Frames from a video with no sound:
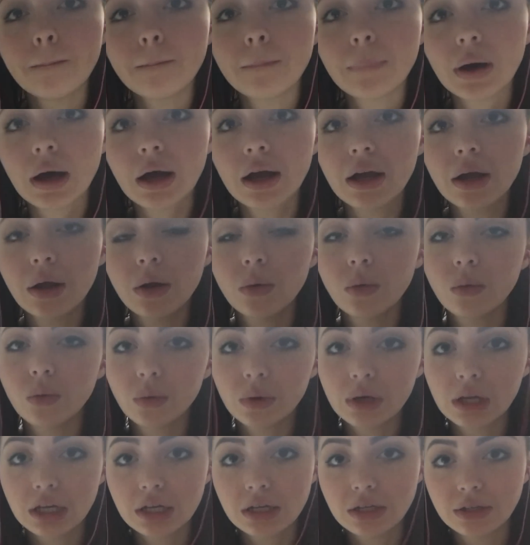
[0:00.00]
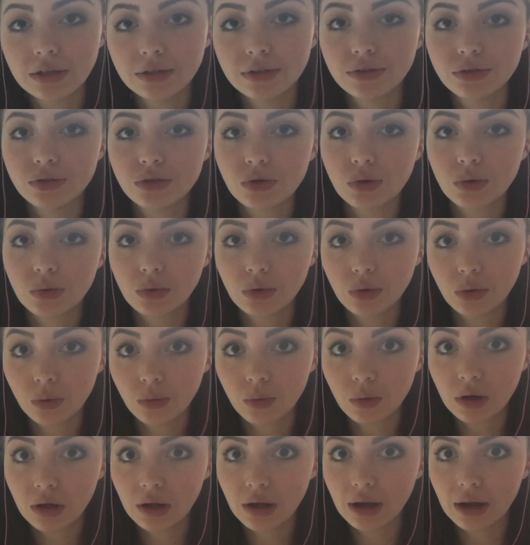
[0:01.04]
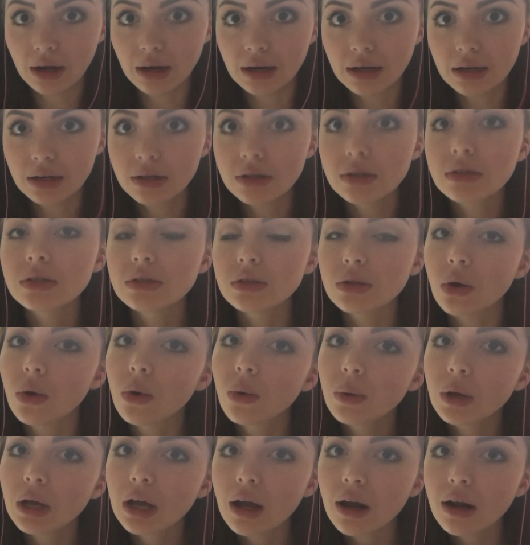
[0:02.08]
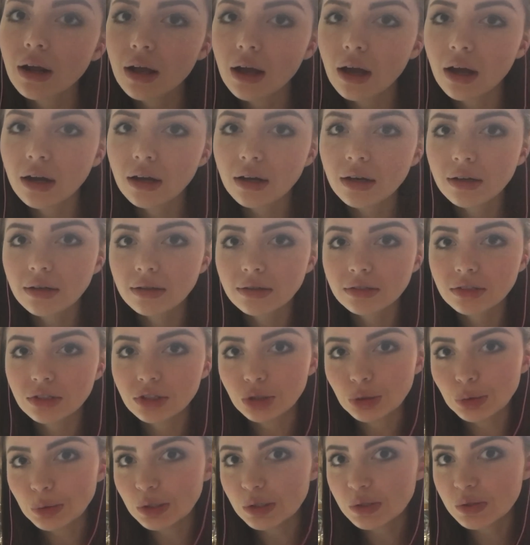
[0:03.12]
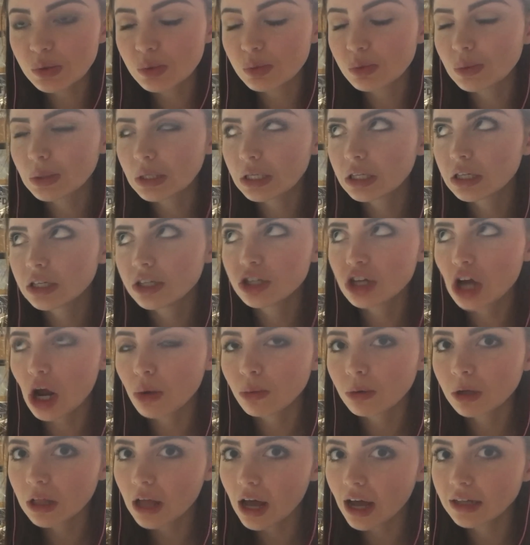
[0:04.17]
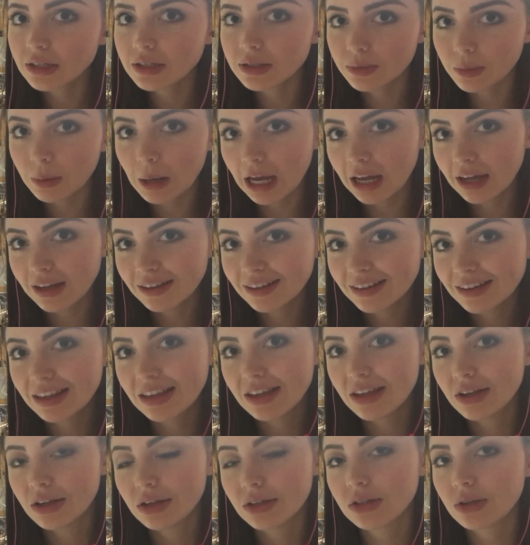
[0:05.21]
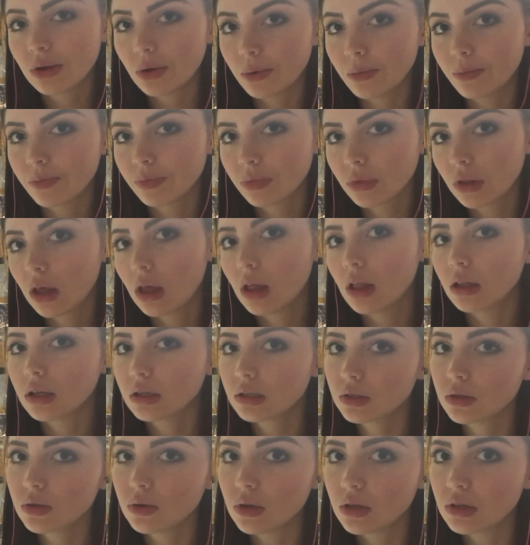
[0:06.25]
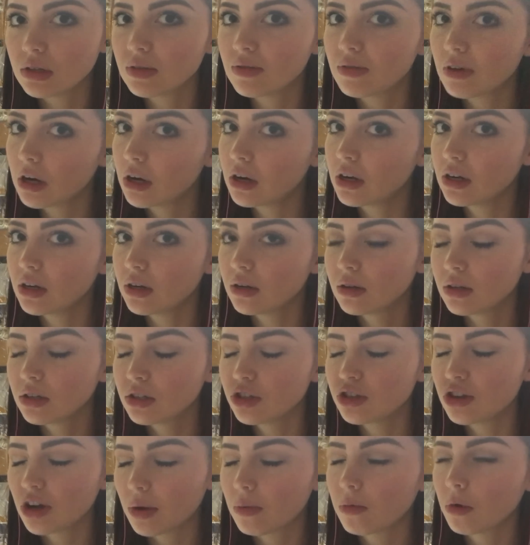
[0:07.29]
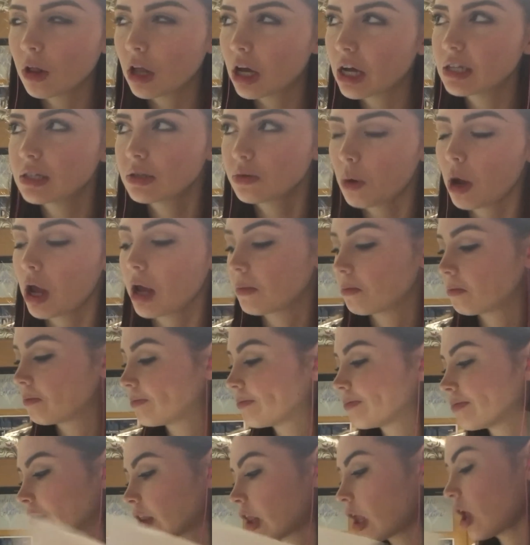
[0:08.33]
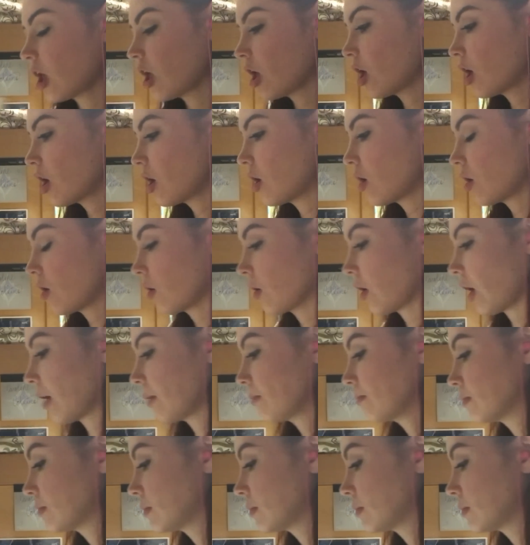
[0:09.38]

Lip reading: but we don't know what n is, so we got to kind of do this a really generalized way. So let's do this a very generalized way. Okay,